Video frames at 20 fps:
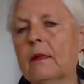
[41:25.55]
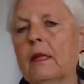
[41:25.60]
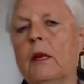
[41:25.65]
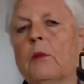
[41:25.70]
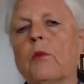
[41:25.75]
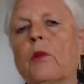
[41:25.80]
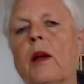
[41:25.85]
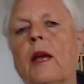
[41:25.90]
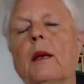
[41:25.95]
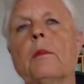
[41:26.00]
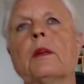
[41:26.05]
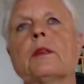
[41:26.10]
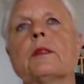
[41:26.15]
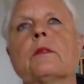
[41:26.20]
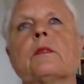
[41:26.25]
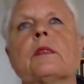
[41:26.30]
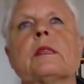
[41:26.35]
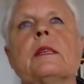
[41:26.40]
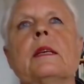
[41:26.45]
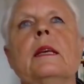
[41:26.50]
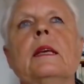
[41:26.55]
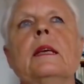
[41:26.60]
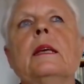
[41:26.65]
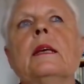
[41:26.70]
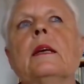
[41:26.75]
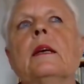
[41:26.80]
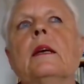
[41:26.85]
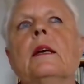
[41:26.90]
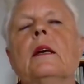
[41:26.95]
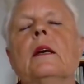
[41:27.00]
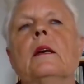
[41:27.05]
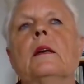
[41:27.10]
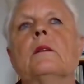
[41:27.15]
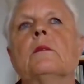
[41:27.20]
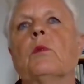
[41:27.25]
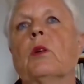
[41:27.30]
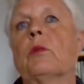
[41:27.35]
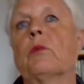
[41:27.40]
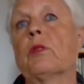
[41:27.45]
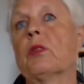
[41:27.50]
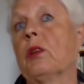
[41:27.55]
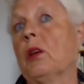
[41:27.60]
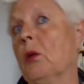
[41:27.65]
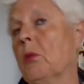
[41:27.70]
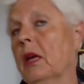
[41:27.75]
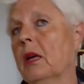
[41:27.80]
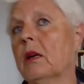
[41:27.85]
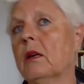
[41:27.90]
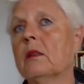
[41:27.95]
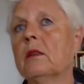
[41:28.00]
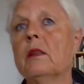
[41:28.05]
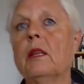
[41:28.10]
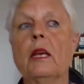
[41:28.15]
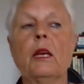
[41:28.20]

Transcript: they were able to see what was going on.